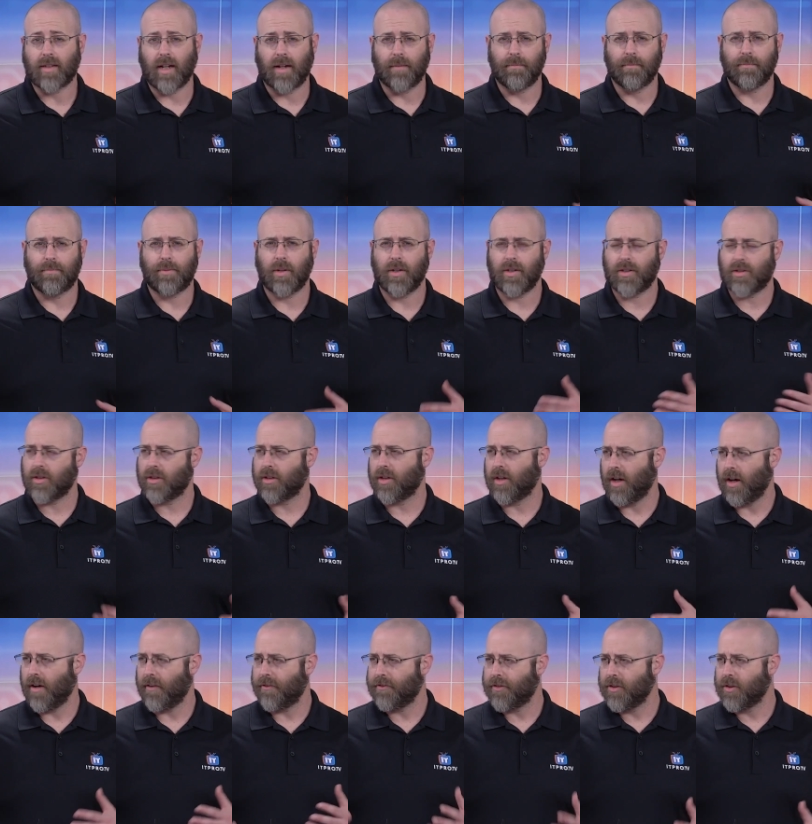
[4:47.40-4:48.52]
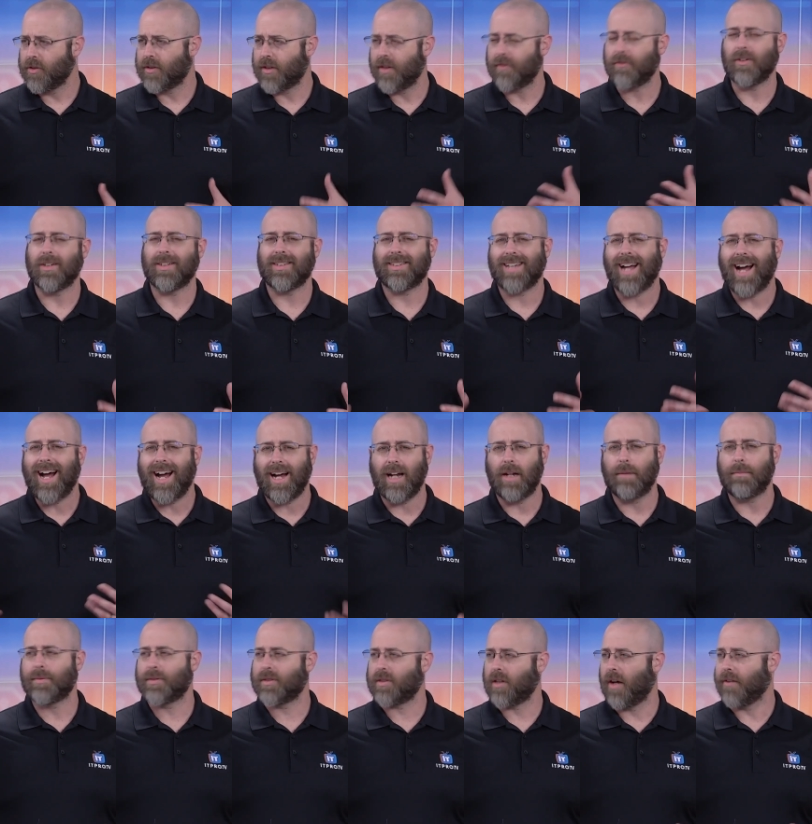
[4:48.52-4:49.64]
I'm pretty sure there are a few different
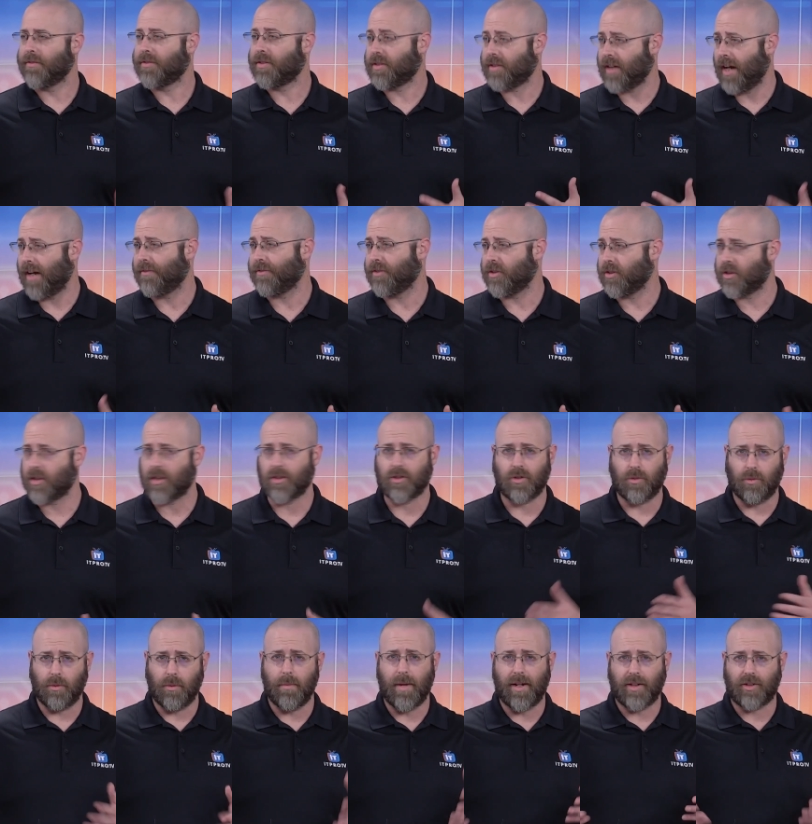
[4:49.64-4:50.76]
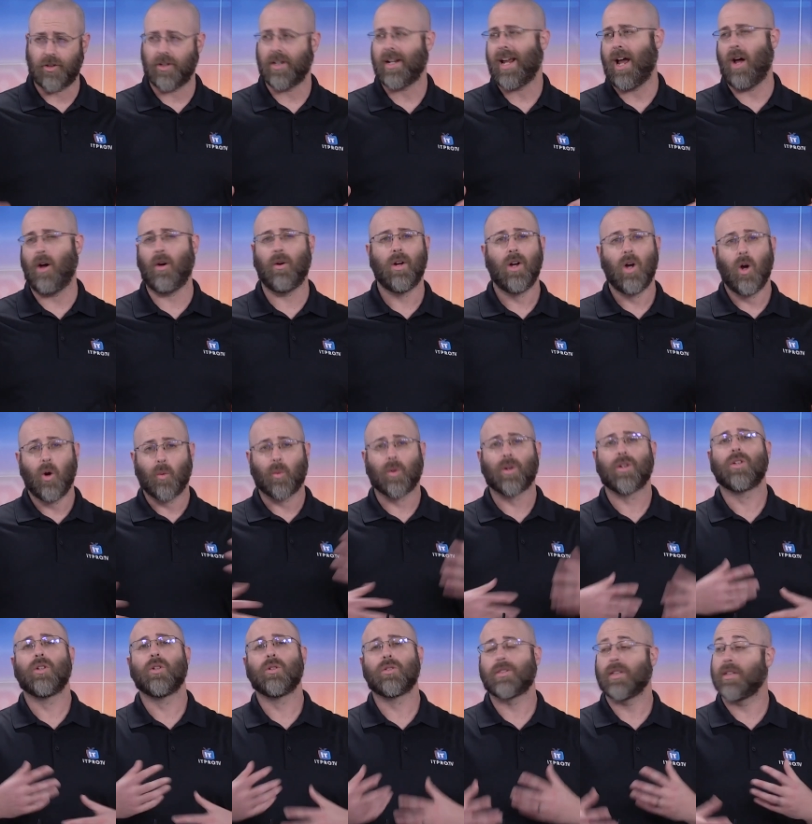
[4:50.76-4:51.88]
types of ciphers, because you were mentioning how we're
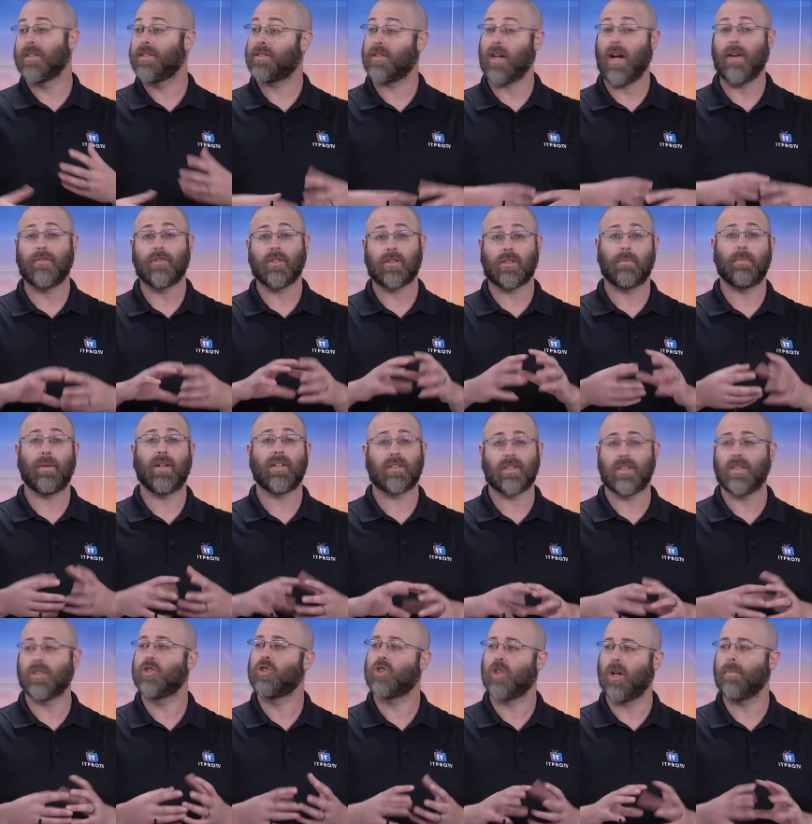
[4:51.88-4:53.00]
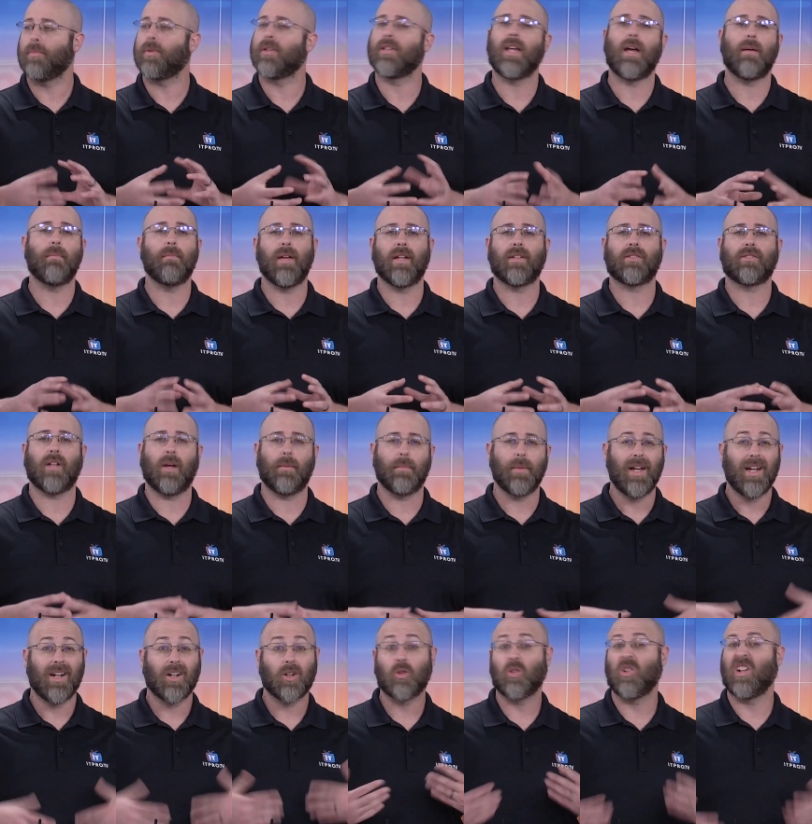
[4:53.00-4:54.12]
using ciphers to basically jumble that mess up,
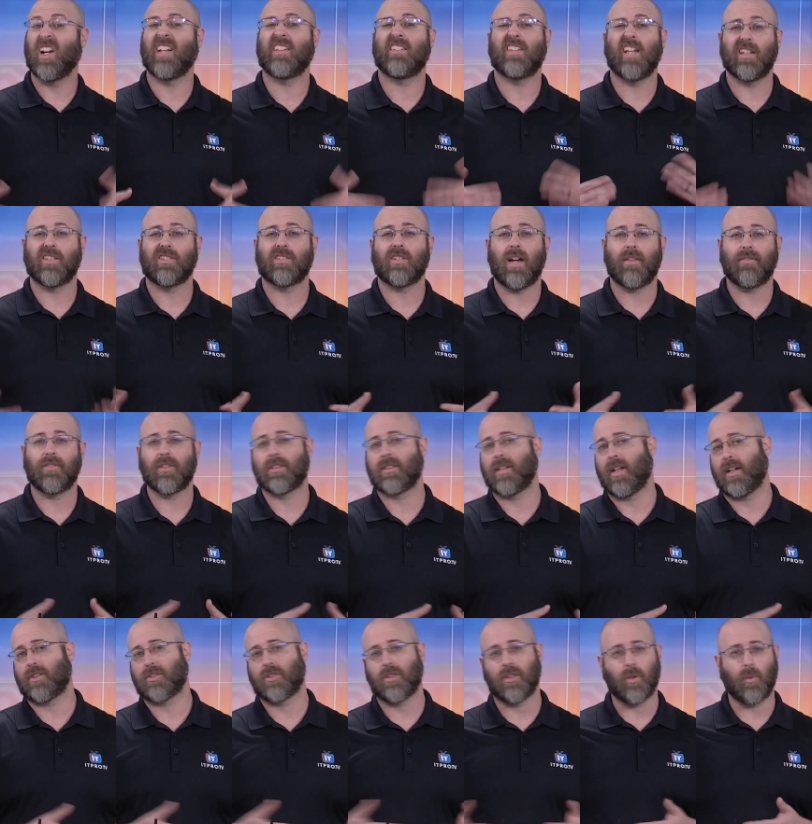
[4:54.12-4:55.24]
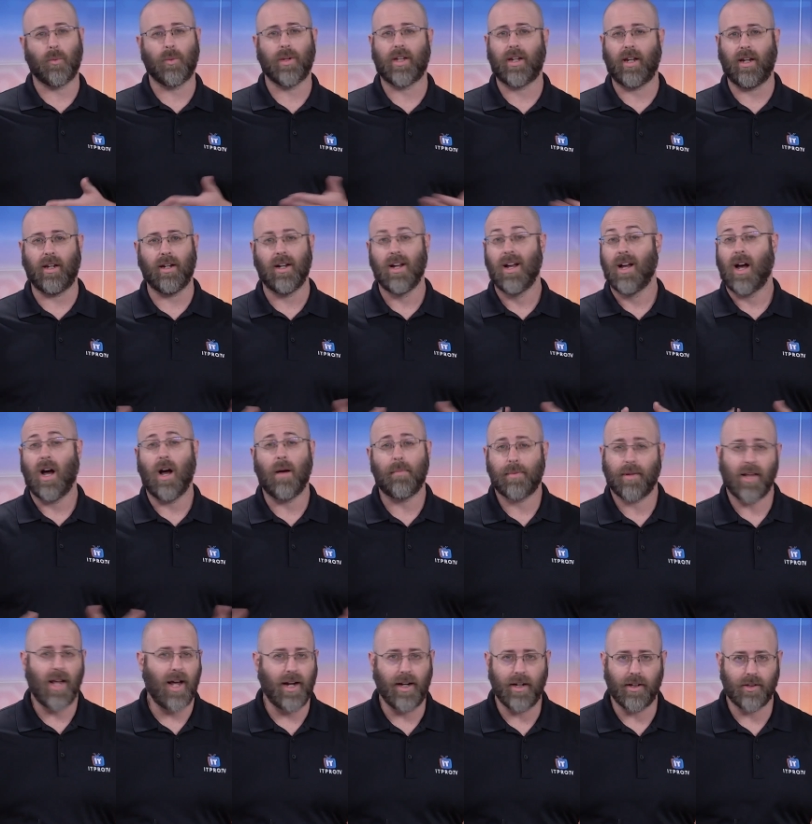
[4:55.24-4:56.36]
create that ciphertext so that we can
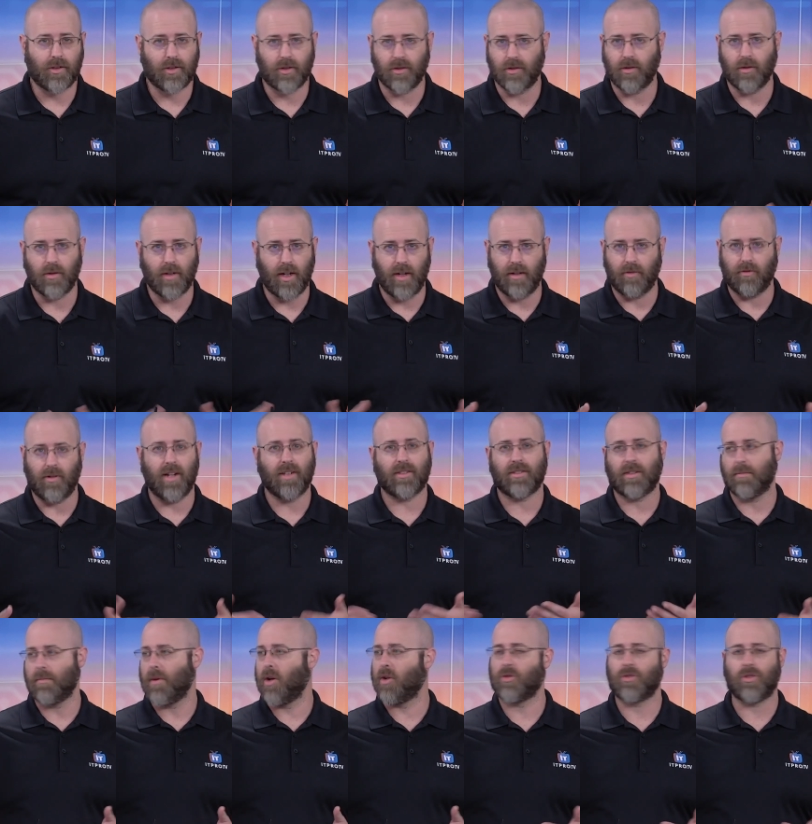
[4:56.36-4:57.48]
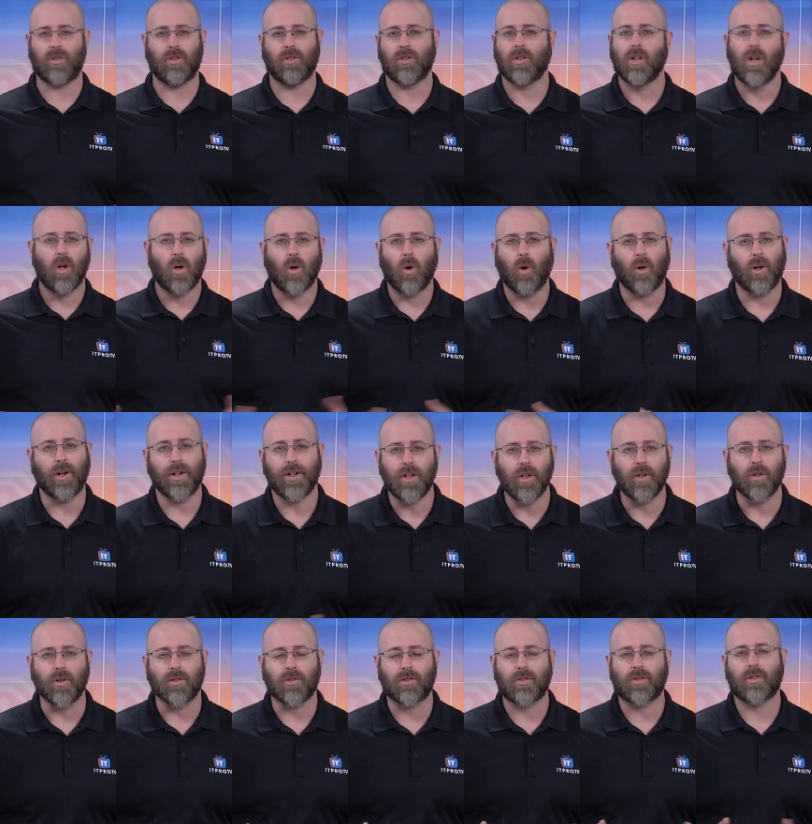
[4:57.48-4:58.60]
apply it to in rest, in motion, or in
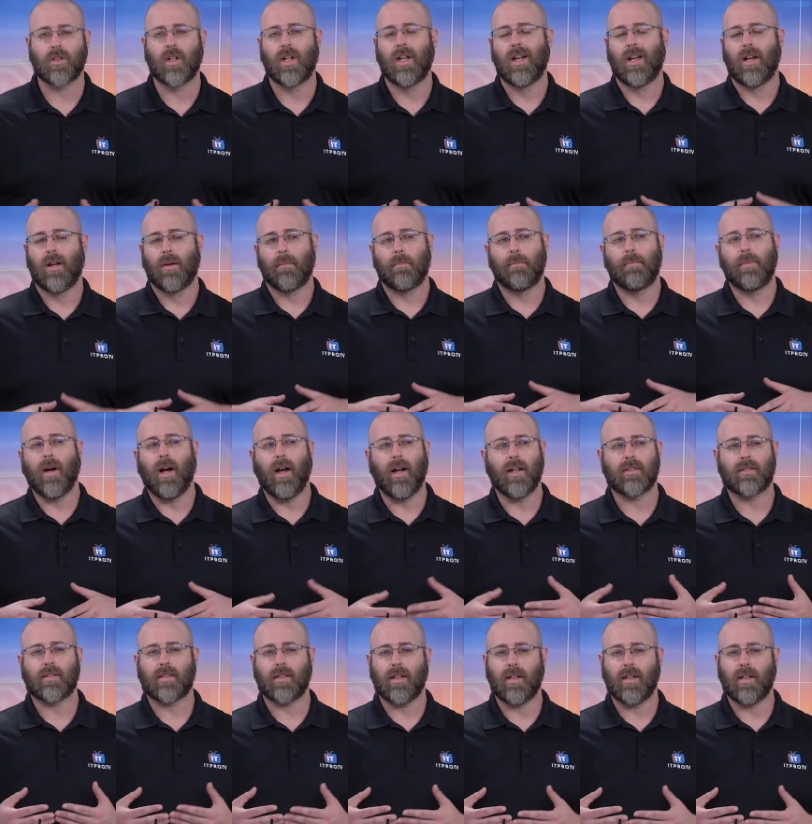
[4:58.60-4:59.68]
use. But